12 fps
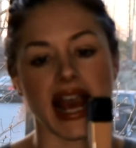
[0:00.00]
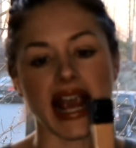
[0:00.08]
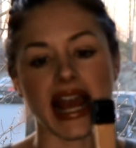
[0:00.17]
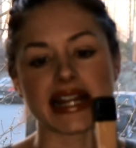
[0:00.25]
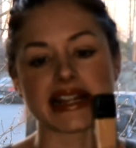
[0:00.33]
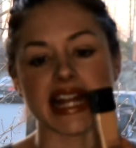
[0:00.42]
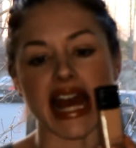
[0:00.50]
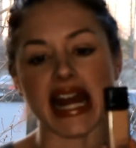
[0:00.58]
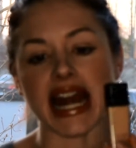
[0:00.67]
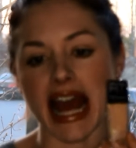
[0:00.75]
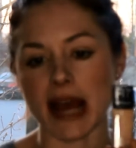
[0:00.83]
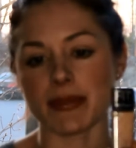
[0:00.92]
And
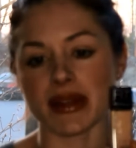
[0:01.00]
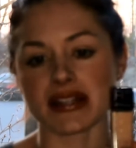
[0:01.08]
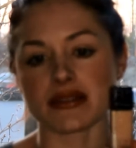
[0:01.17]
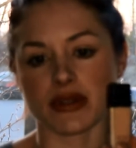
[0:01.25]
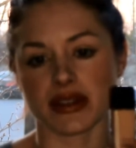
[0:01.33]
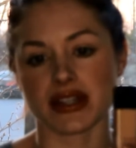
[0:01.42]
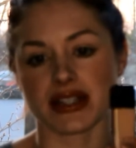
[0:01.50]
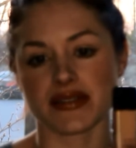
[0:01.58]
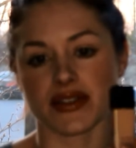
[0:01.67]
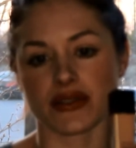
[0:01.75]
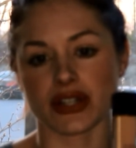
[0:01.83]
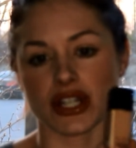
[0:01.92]
that happens with this
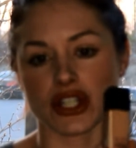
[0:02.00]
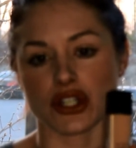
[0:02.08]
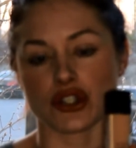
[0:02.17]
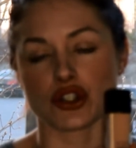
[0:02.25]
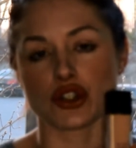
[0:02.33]
foundation.